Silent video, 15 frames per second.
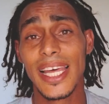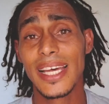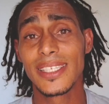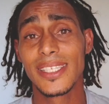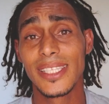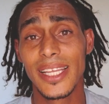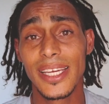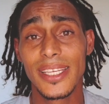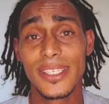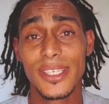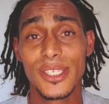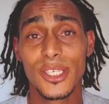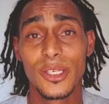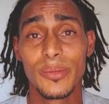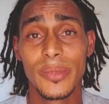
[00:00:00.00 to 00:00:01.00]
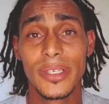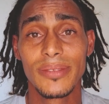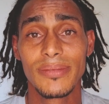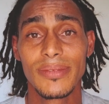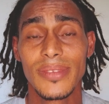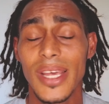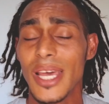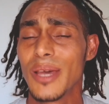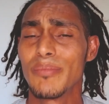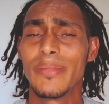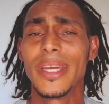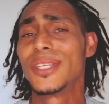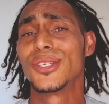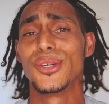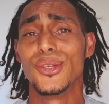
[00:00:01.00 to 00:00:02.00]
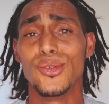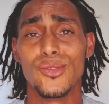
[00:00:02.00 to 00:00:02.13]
lastly, ladies and gentlemen, make sure you